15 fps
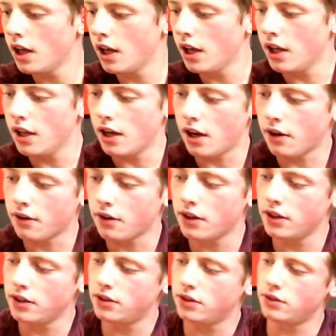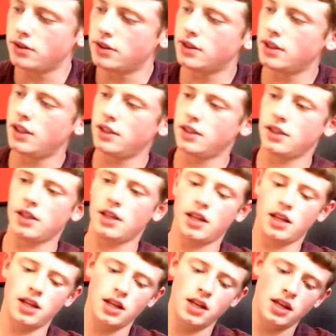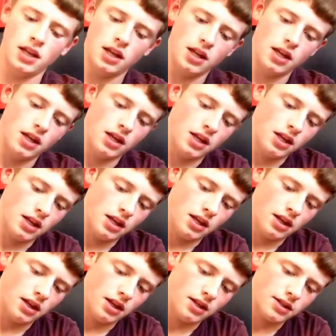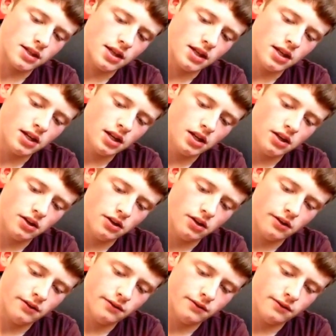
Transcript: And I'm going to sit this in here.